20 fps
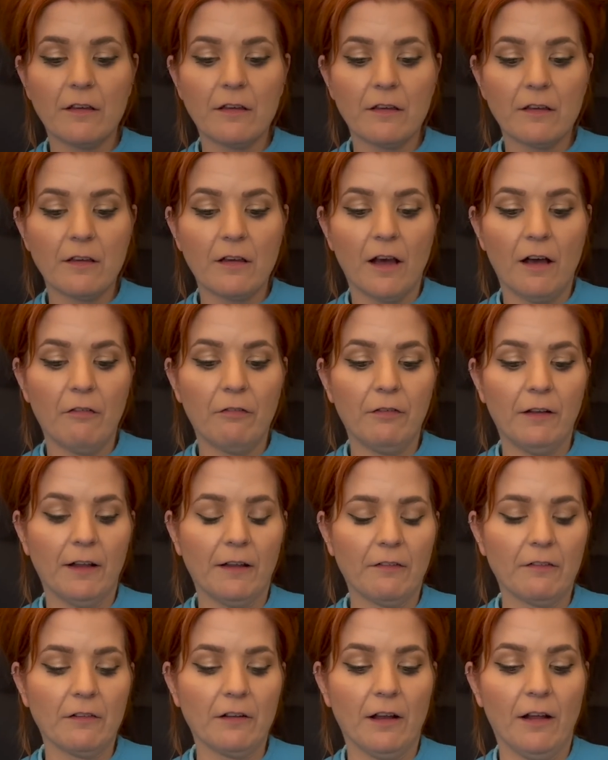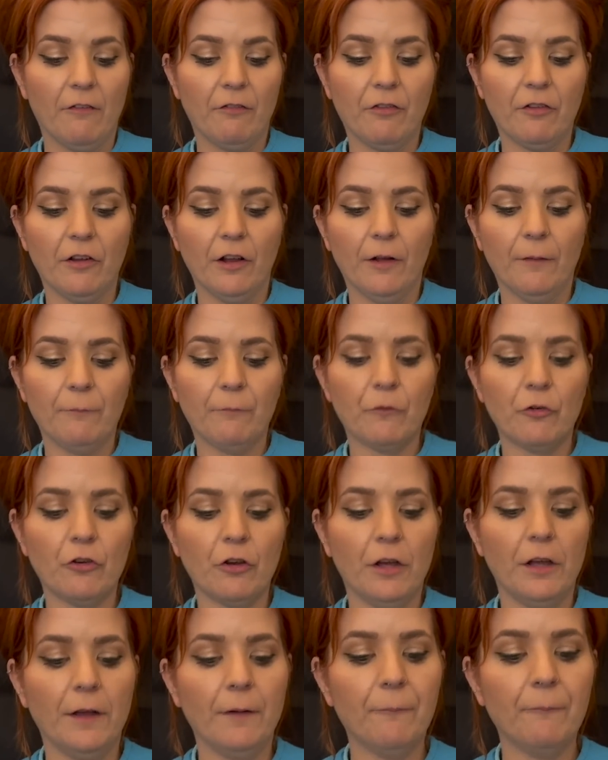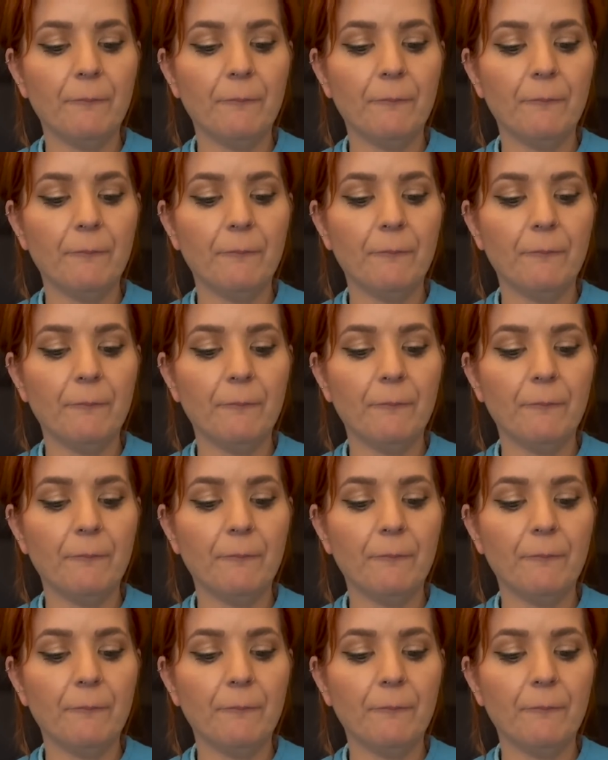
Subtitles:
cuff length gloves. Look, let me show you.